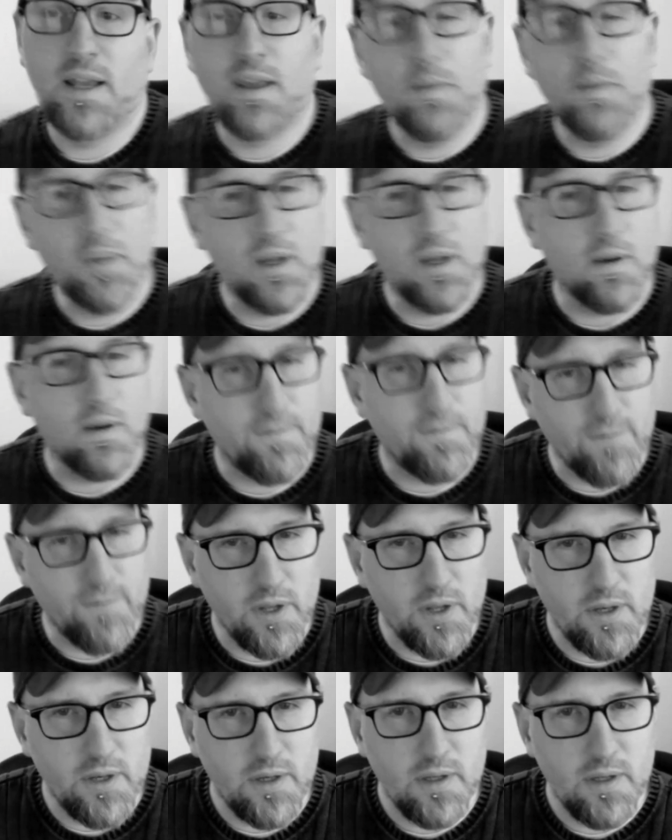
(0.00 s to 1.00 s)
It can be a
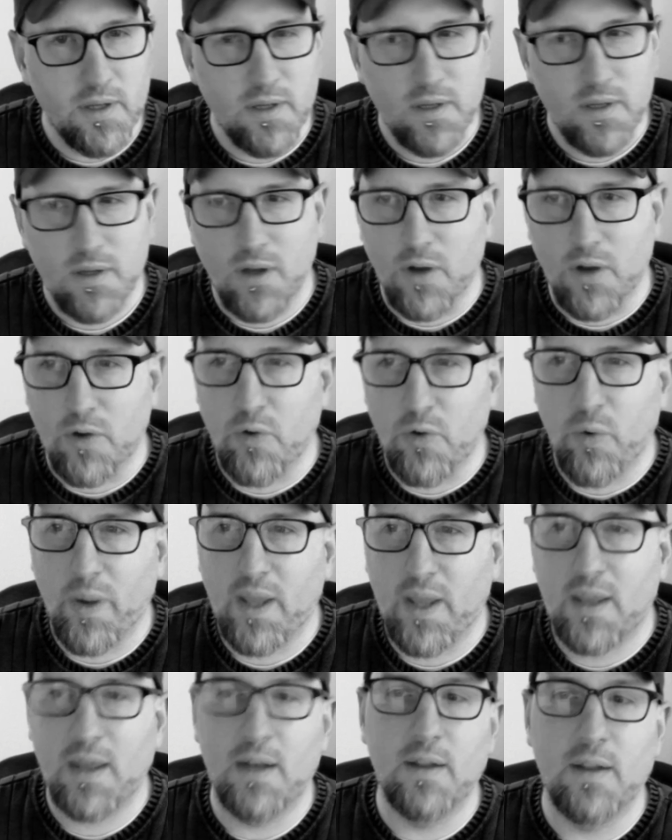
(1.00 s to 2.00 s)
fun, a
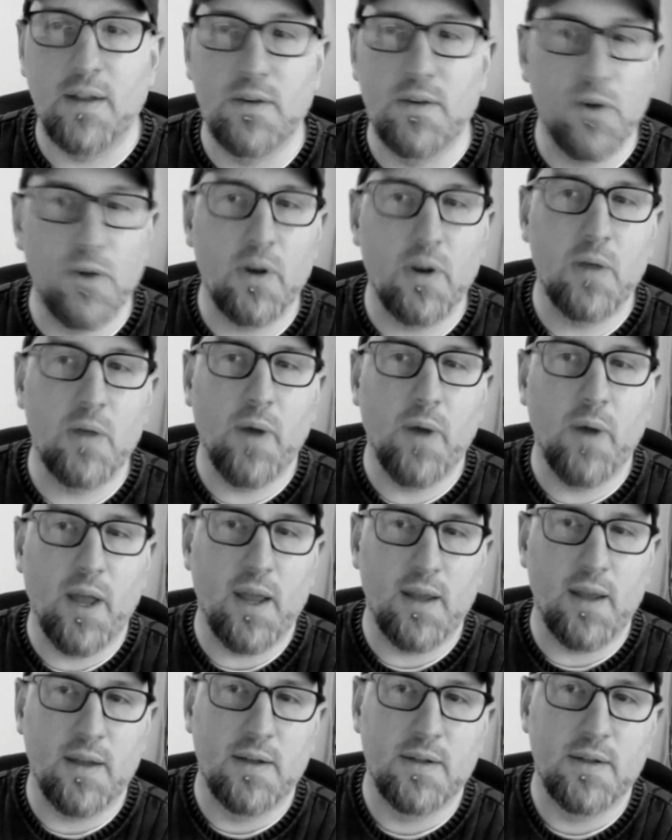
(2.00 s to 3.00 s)
quick, and a dirty
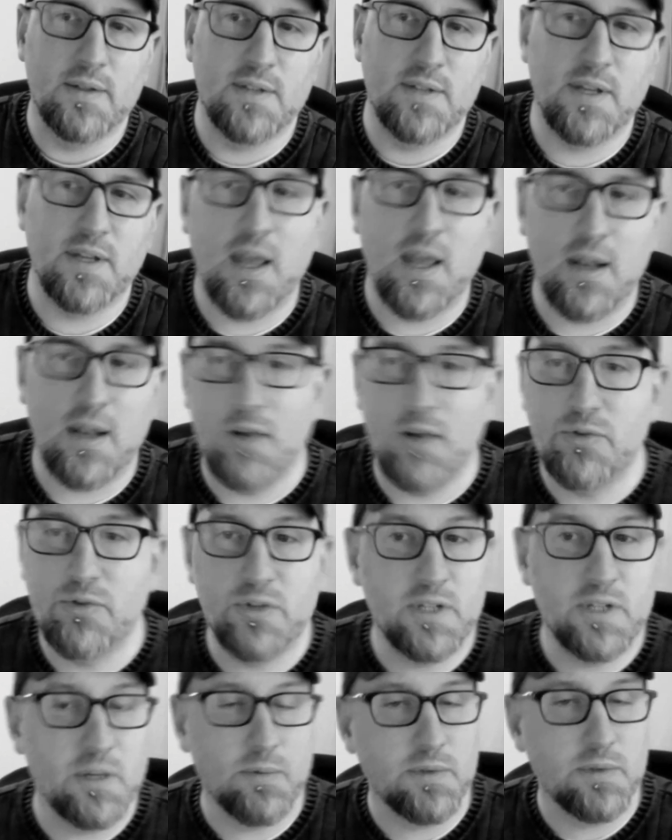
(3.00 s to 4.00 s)
way to get
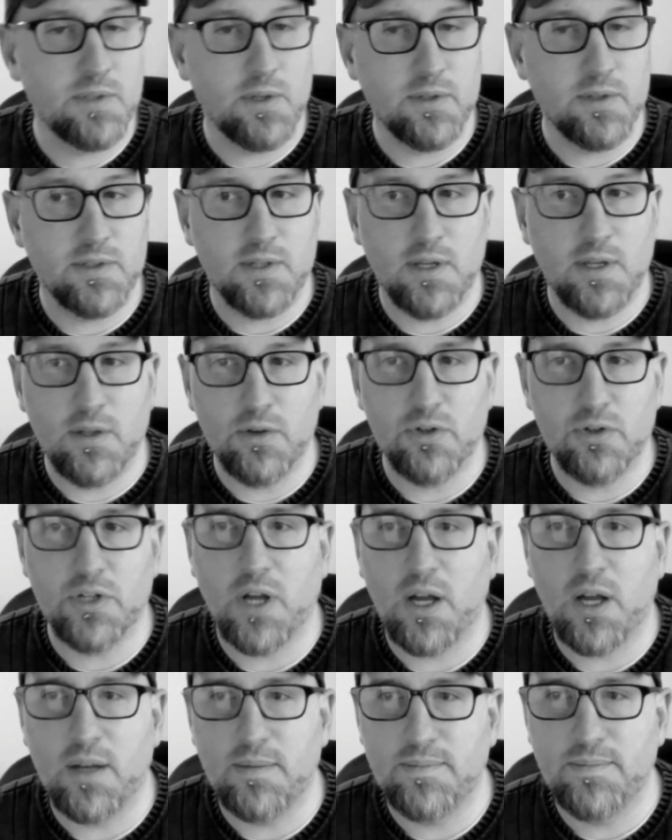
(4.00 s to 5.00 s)
interesting results in your
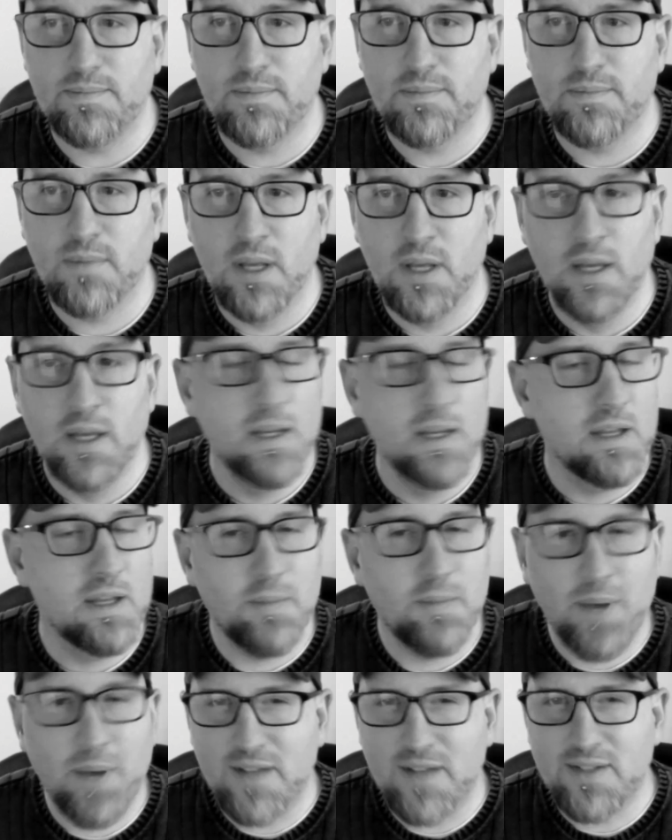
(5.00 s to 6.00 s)
shot.
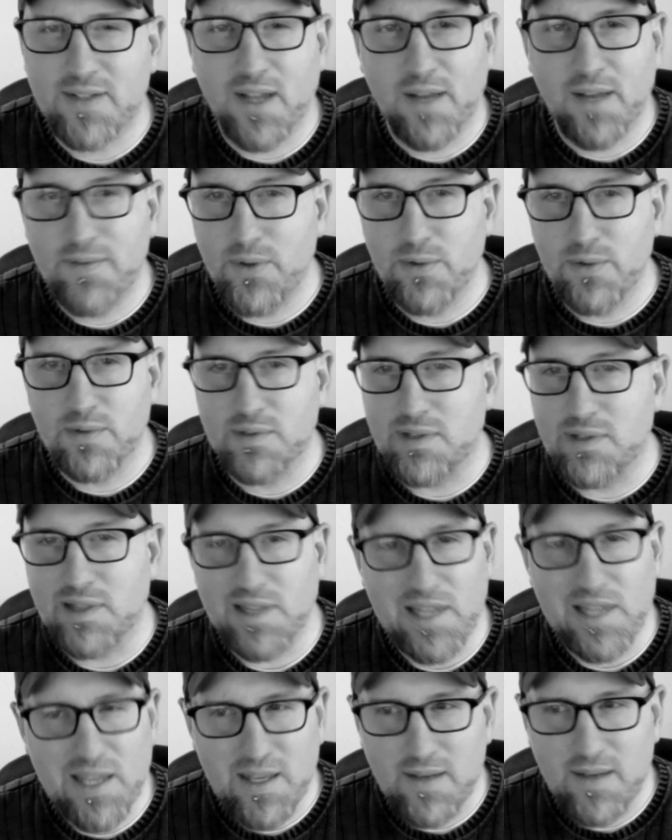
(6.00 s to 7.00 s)
In the past, I've used
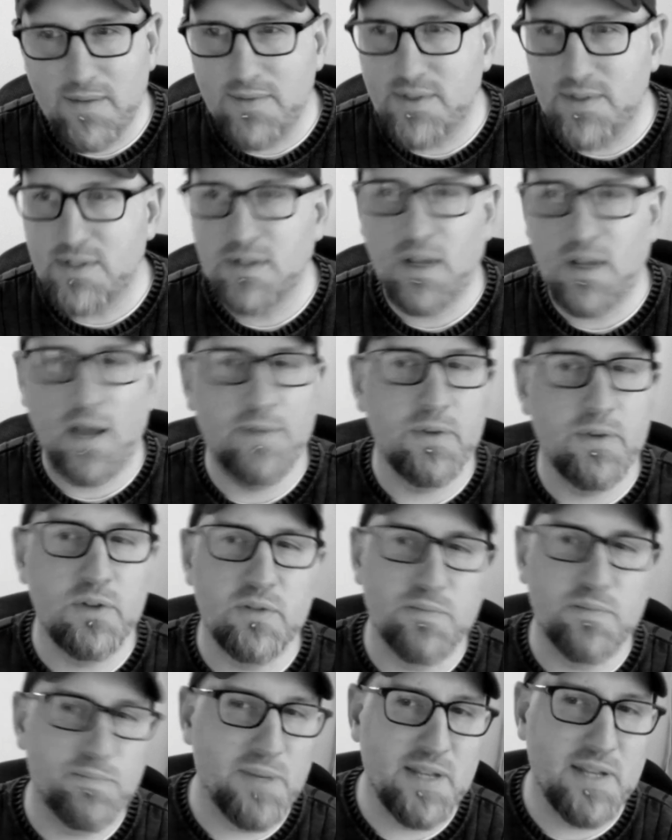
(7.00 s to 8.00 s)
leaves, I've
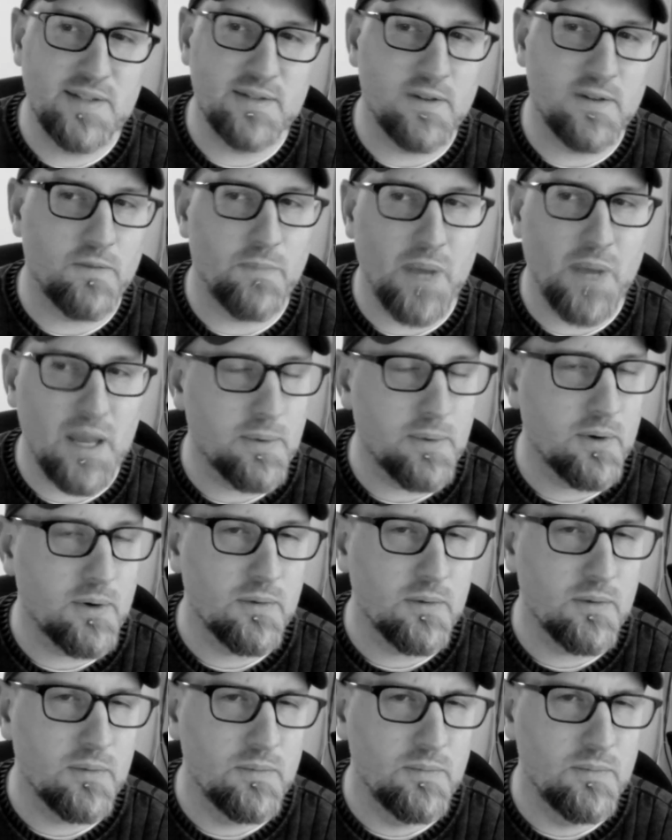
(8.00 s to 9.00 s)
used pieces of
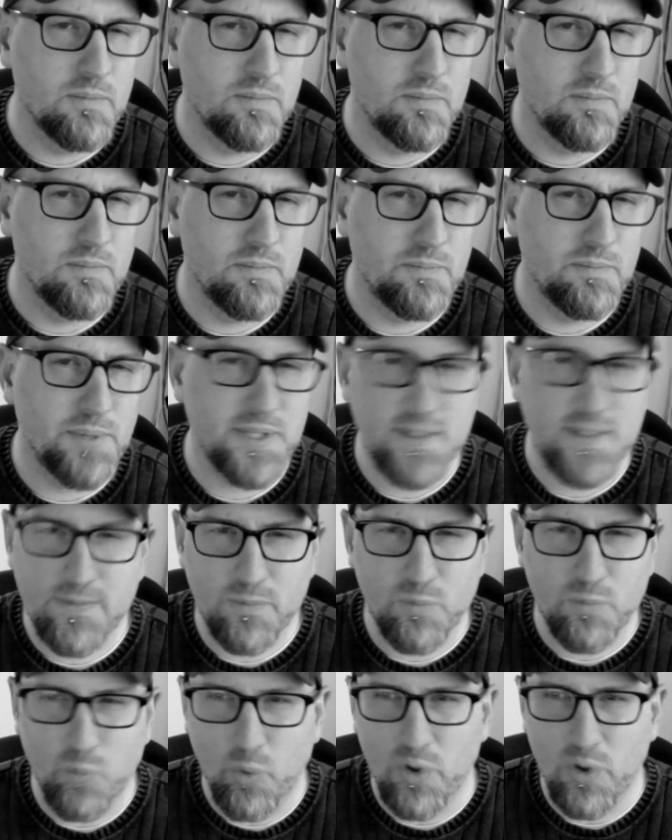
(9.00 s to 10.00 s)
paper,
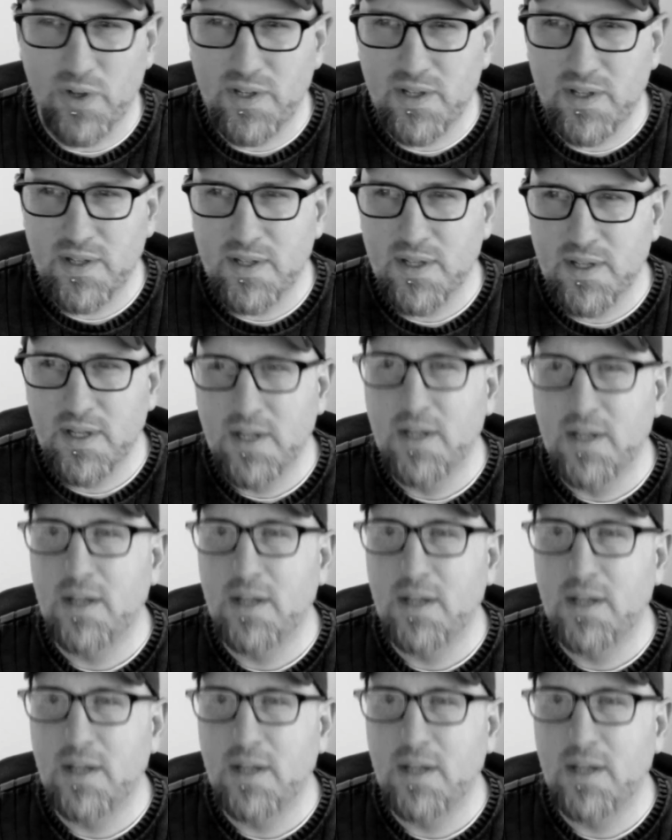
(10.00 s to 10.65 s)
bits of wood,